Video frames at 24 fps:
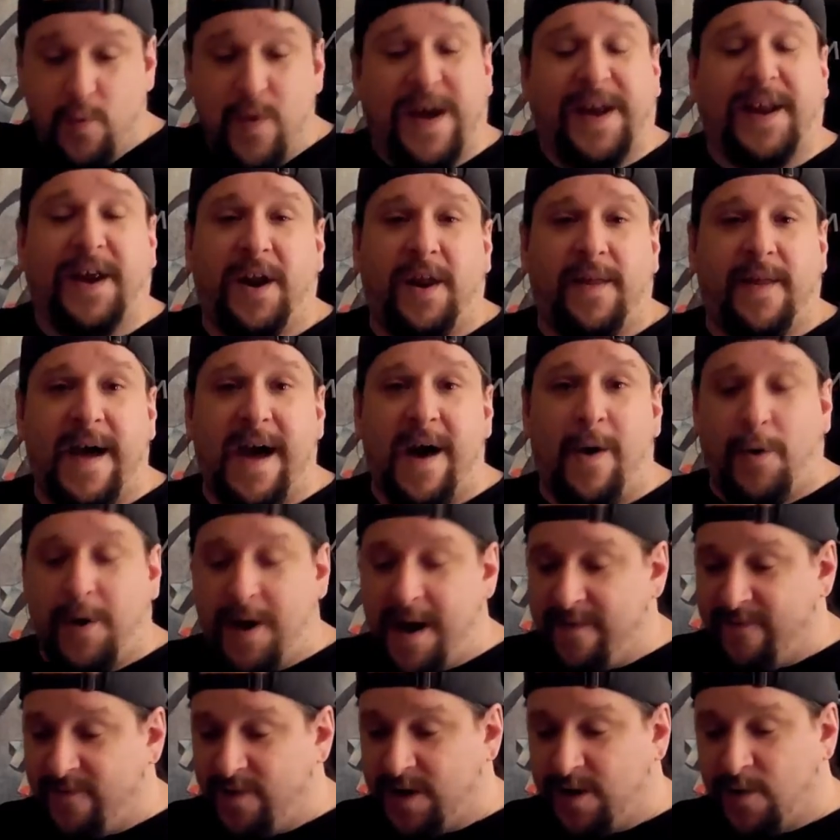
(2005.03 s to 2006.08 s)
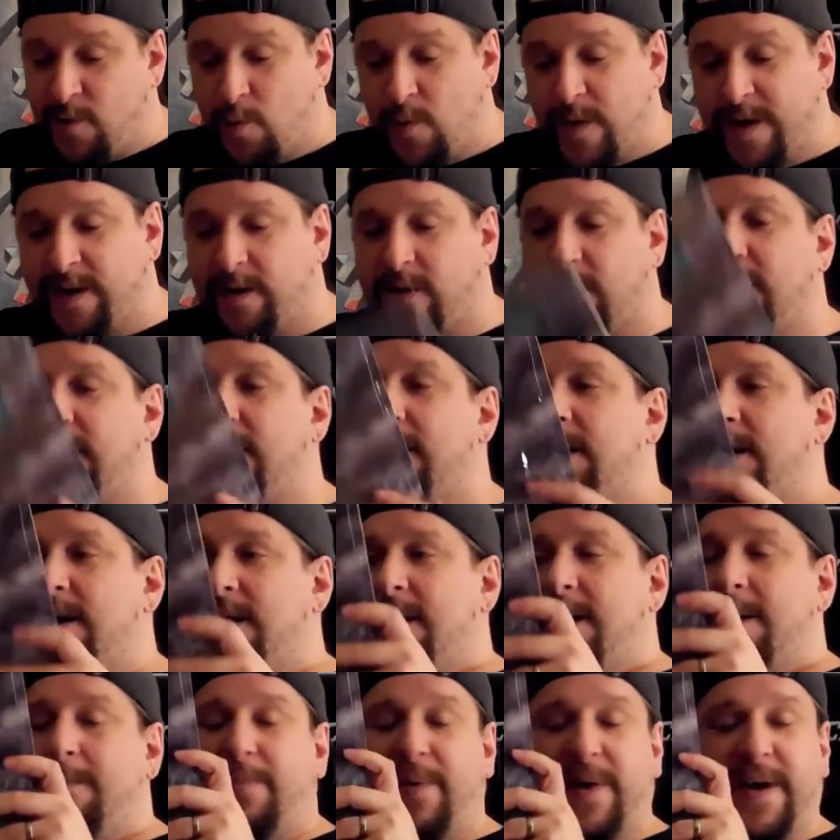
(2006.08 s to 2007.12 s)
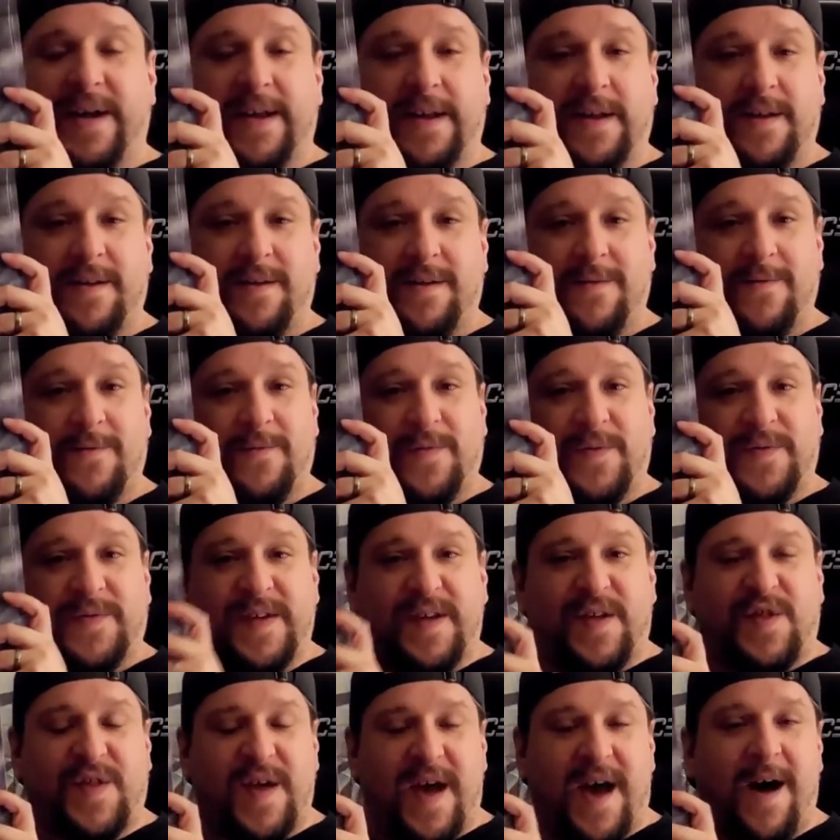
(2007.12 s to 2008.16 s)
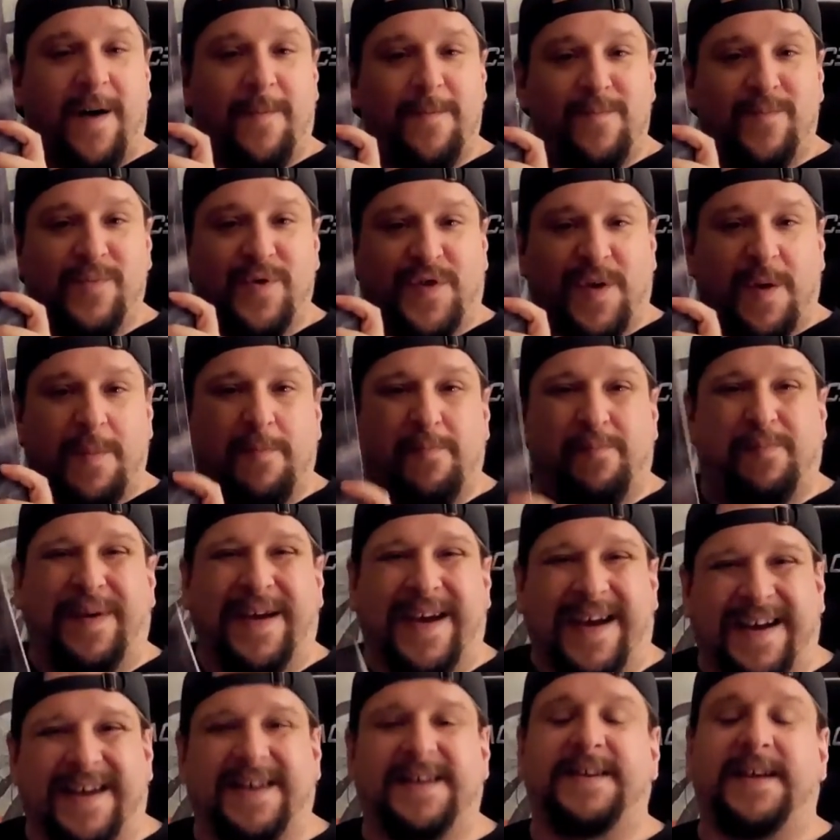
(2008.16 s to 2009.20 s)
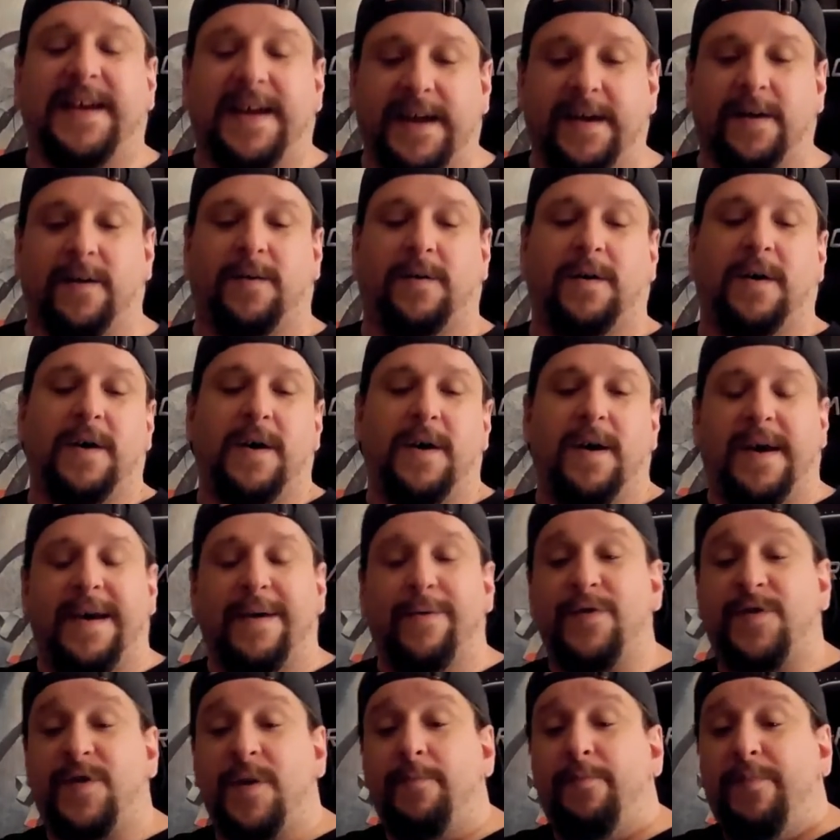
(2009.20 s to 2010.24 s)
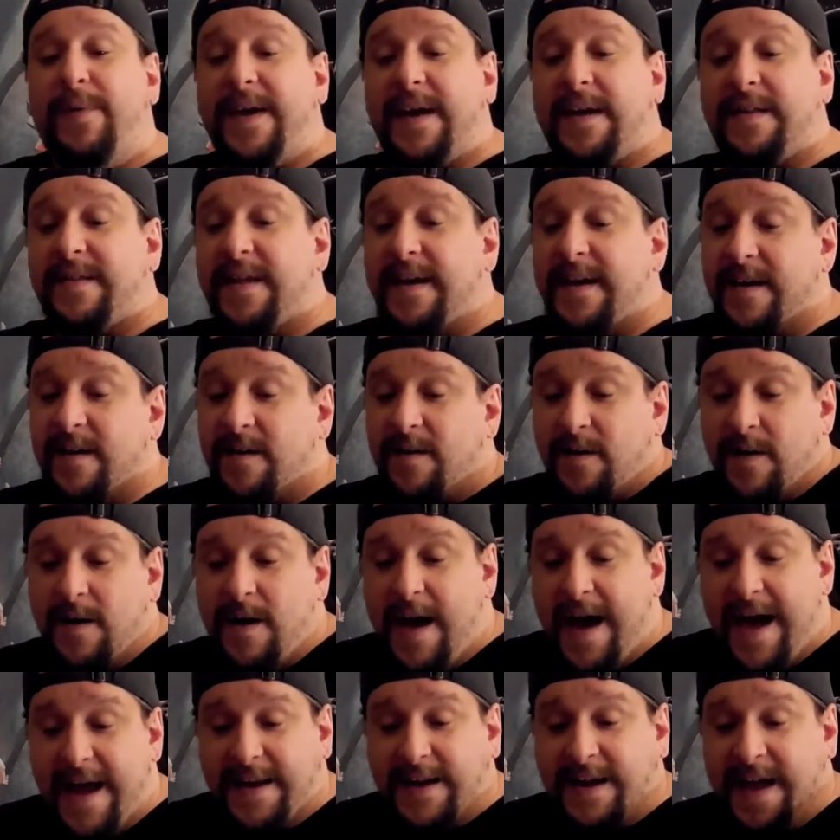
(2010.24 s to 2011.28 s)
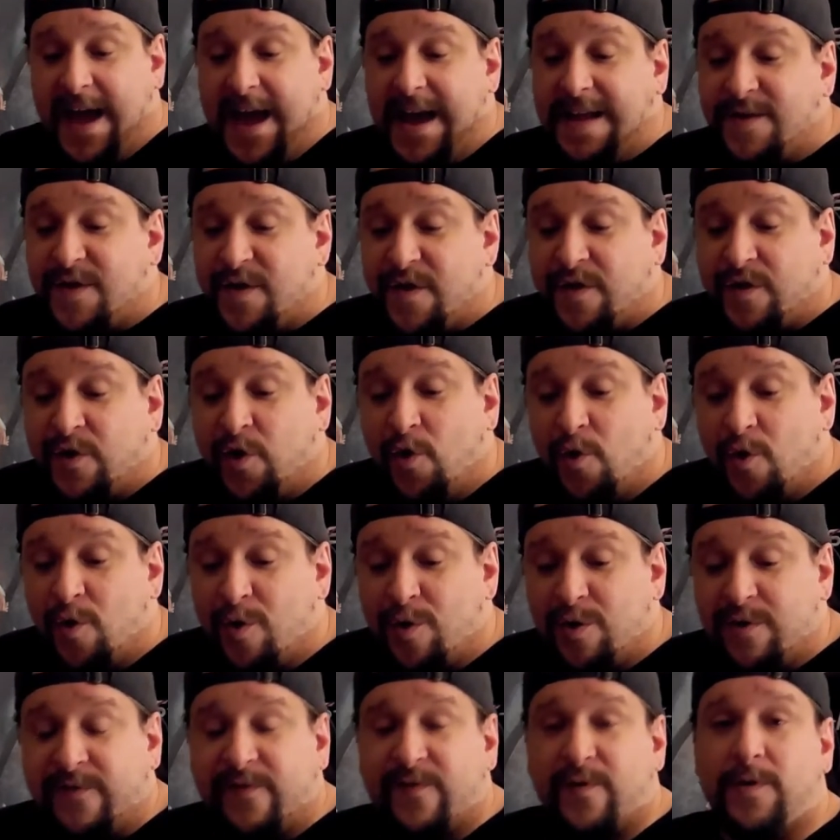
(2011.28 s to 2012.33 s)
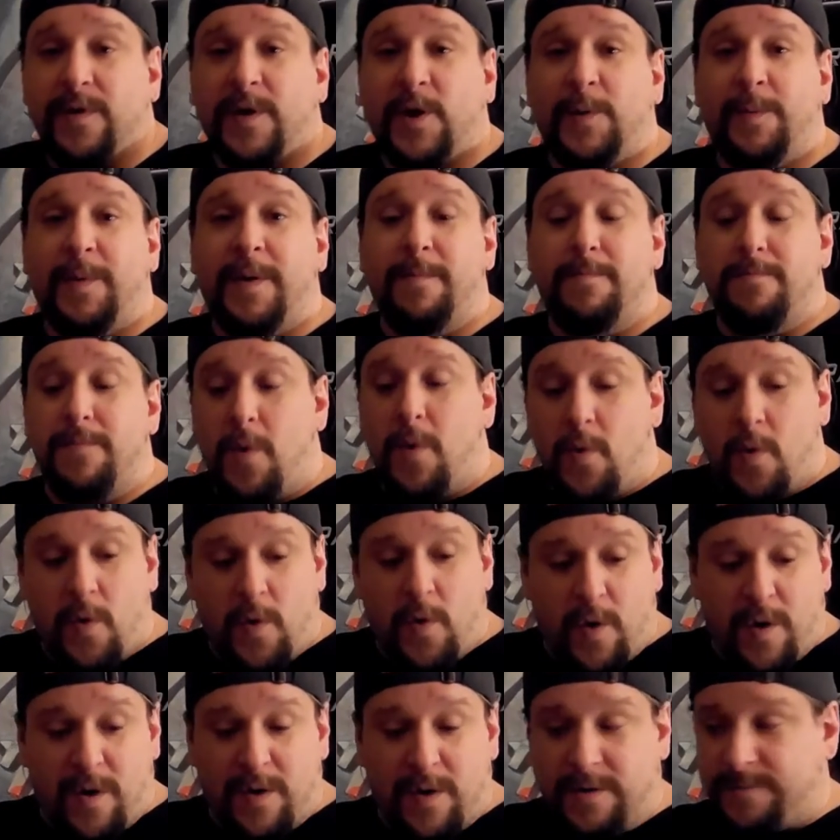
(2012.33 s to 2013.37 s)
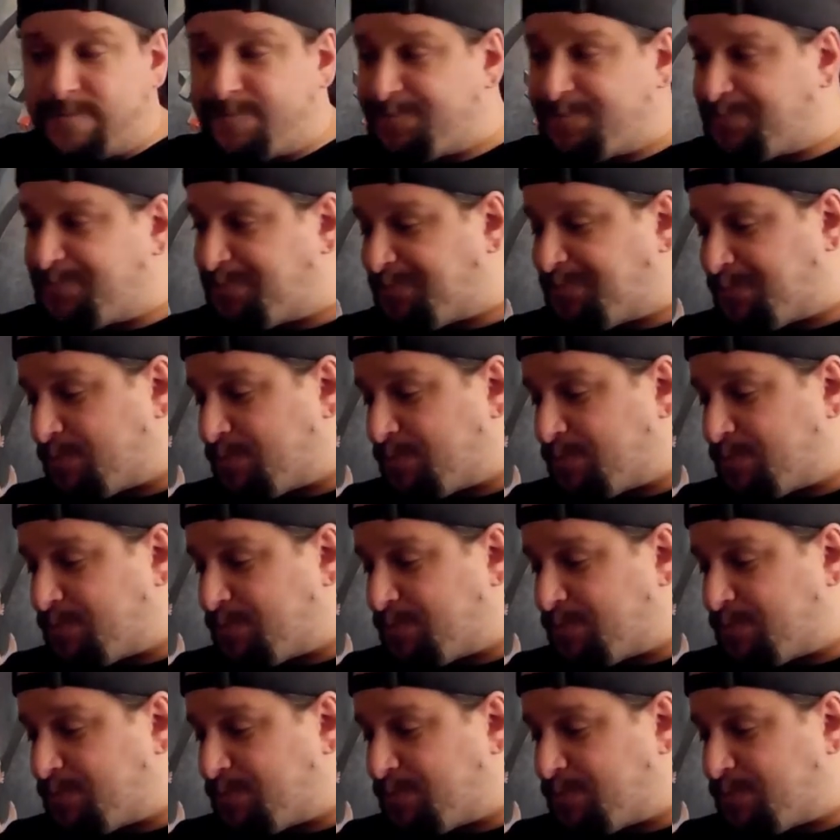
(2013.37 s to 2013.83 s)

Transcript: Read into that whatever you will. But this album was a big deal. It was a big deal. And Kansas toured for a little bit more.